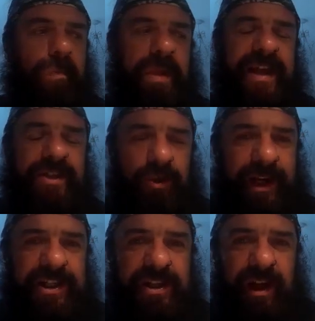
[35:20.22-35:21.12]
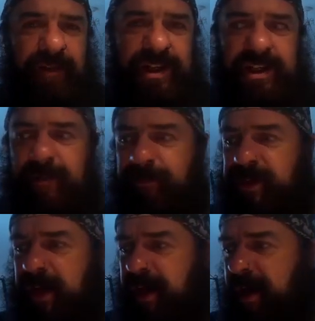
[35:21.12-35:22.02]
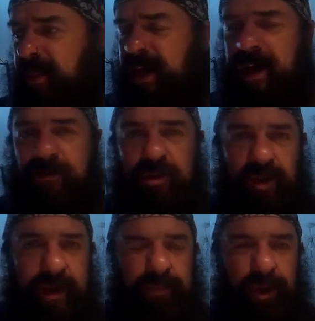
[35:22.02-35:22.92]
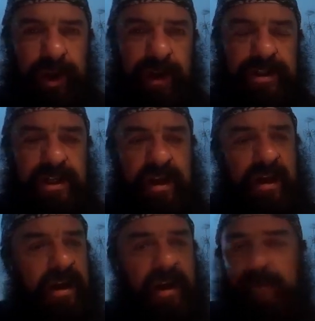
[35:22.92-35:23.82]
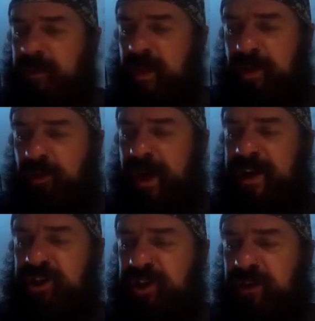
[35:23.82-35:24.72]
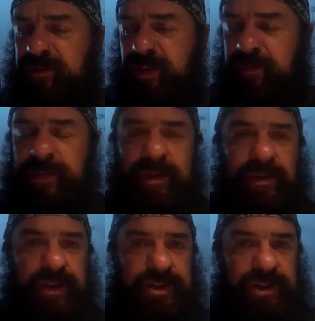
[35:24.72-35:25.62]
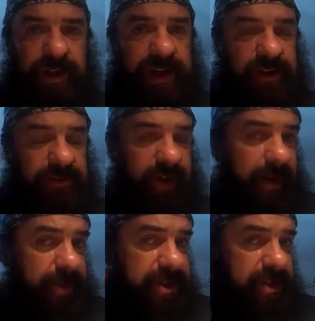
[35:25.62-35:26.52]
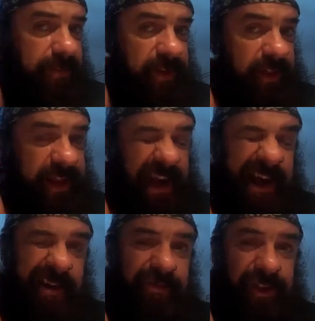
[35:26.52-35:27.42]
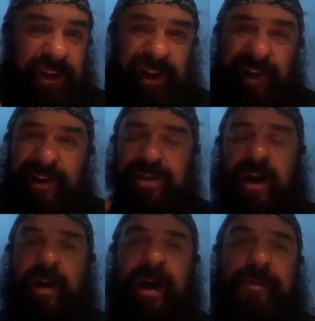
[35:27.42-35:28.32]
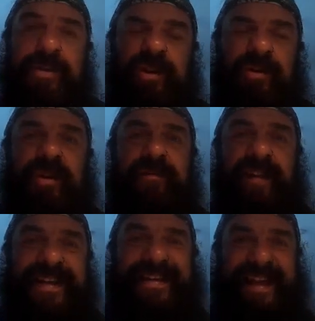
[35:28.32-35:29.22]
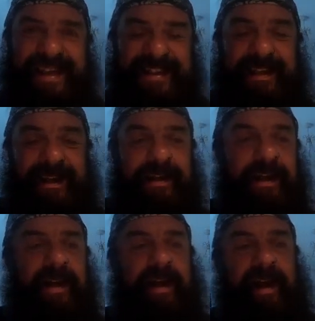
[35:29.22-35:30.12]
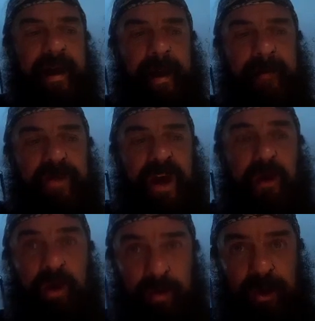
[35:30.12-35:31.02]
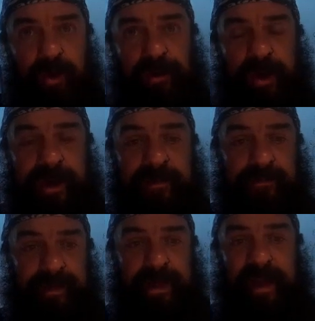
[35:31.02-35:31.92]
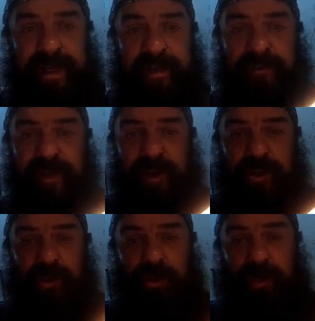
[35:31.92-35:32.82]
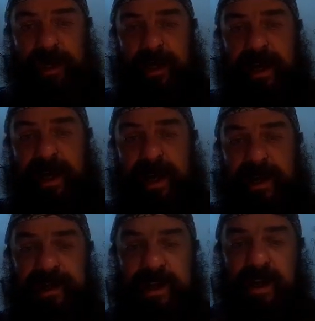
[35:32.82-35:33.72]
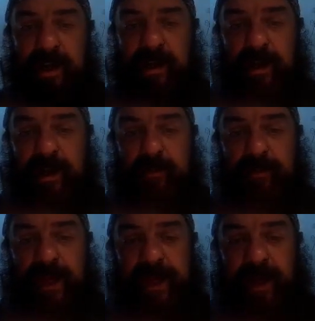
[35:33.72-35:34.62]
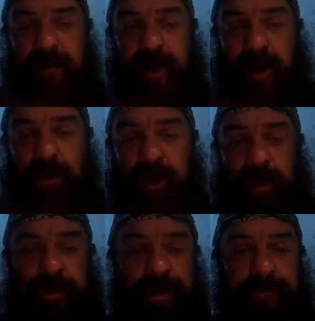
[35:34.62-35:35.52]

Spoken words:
It's great service. They have great products. The range of the Dyckers fibres that they have, the colours are absolutely fantastic. I will be ordering again fairly shortly and making up a whole load.